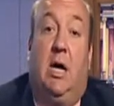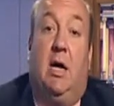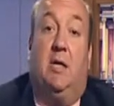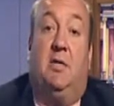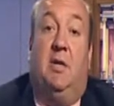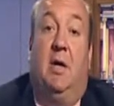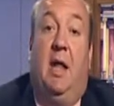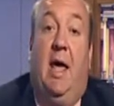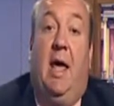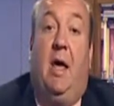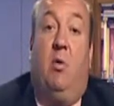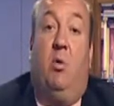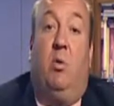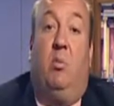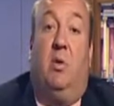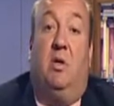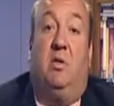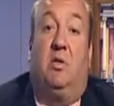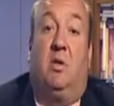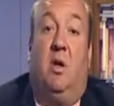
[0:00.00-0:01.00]
Today we'll
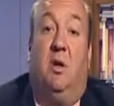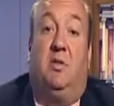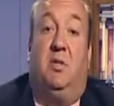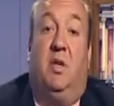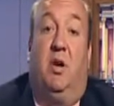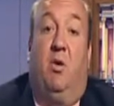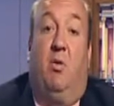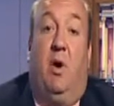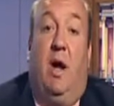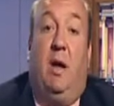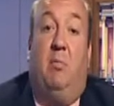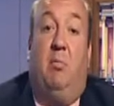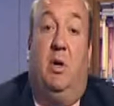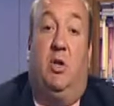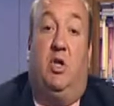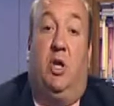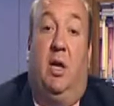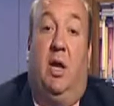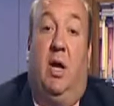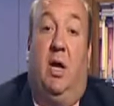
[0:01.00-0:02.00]
be discussing Great
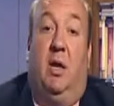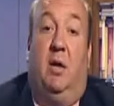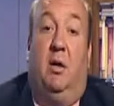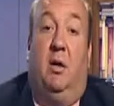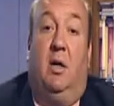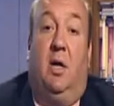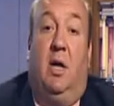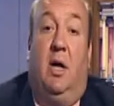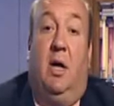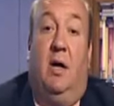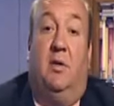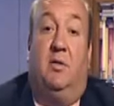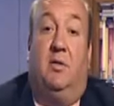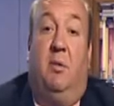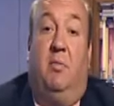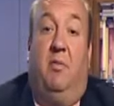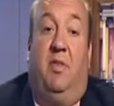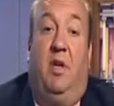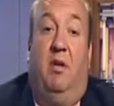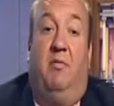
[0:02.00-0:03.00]
Michigan and
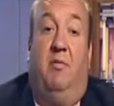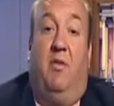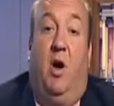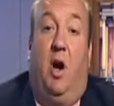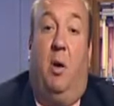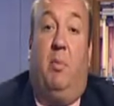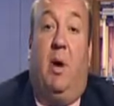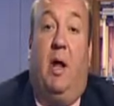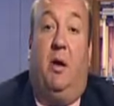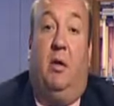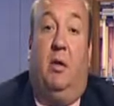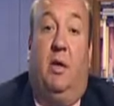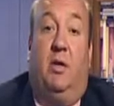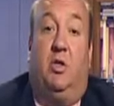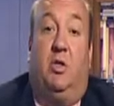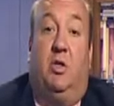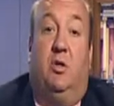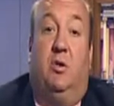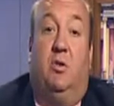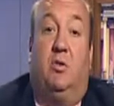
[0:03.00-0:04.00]
some of the environmental
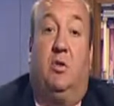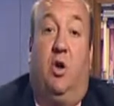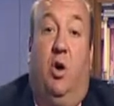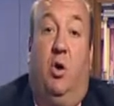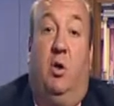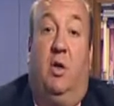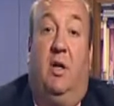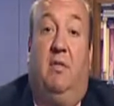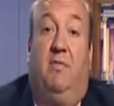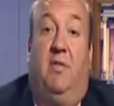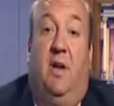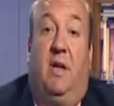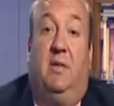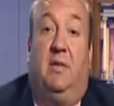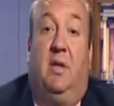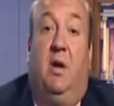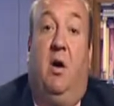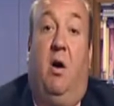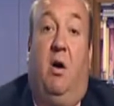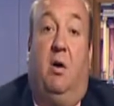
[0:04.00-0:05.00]
issues currently
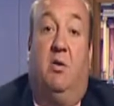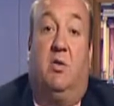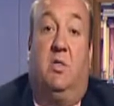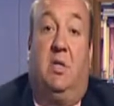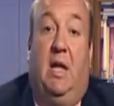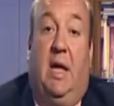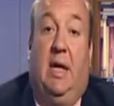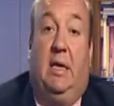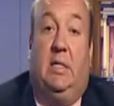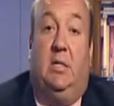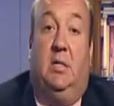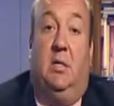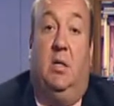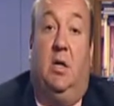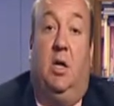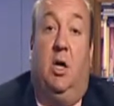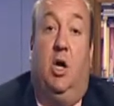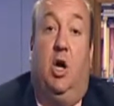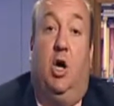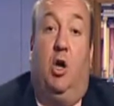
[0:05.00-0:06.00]
facing our state.
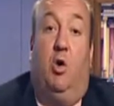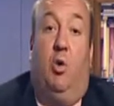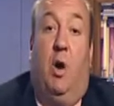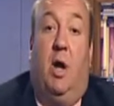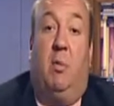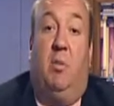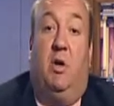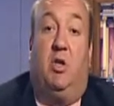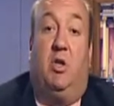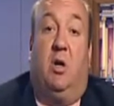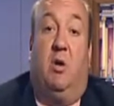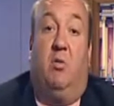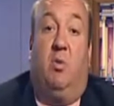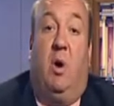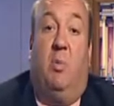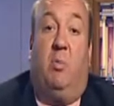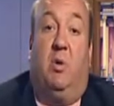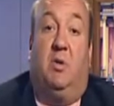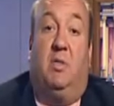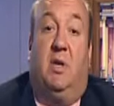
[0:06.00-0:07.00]
Great Michigan
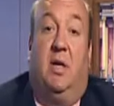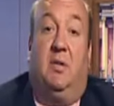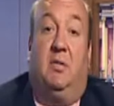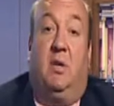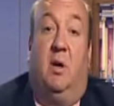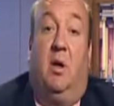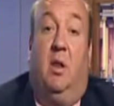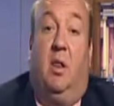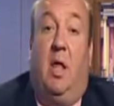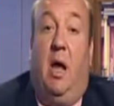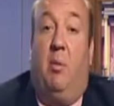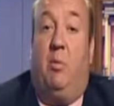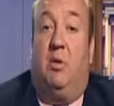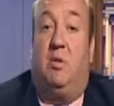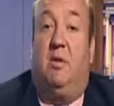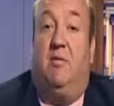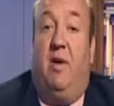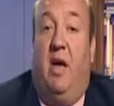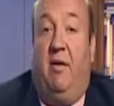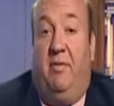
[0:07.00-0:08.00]
represents a
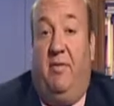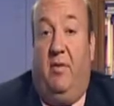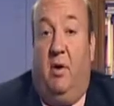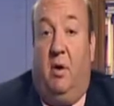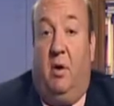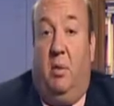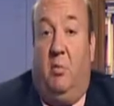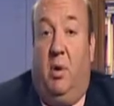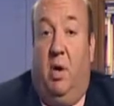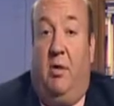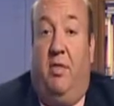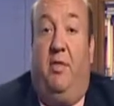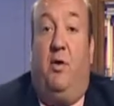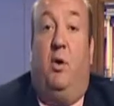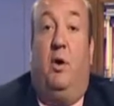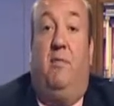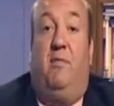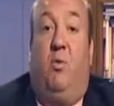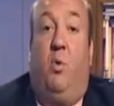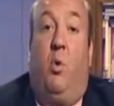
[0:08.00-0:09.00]
collaborative effort among
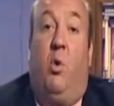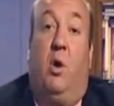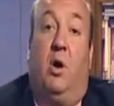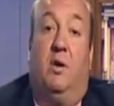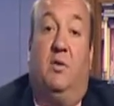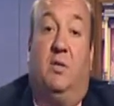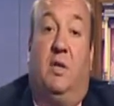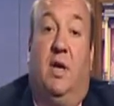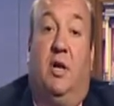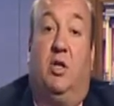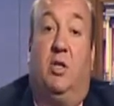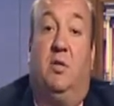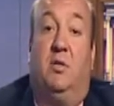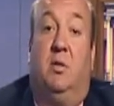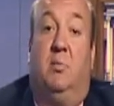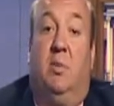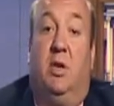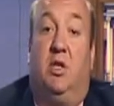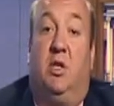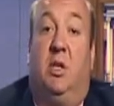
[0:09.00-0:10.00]
34
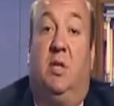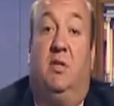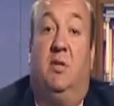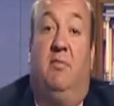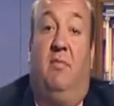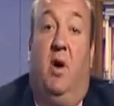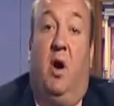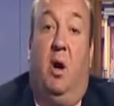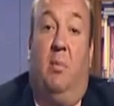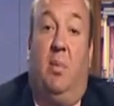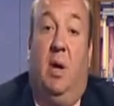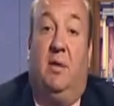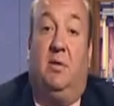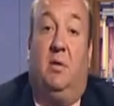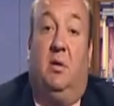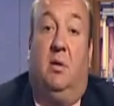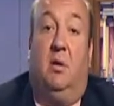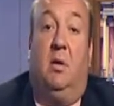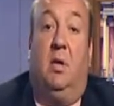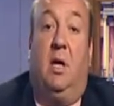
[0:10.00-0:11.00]
organizations in Michigan's
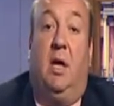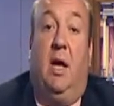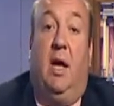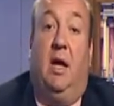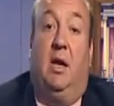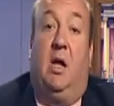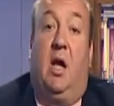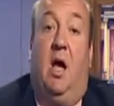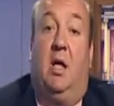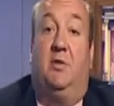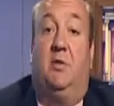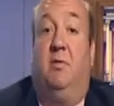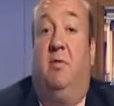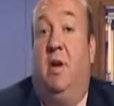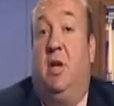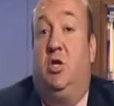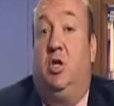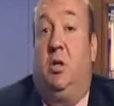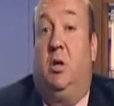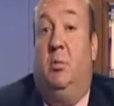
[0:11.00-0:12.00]
environmental and
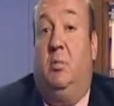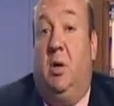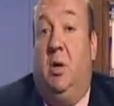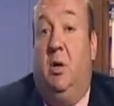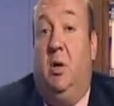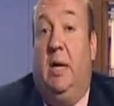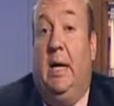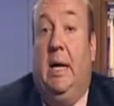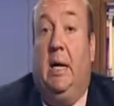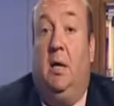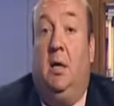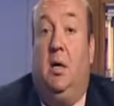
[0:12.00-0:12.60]
conservation community.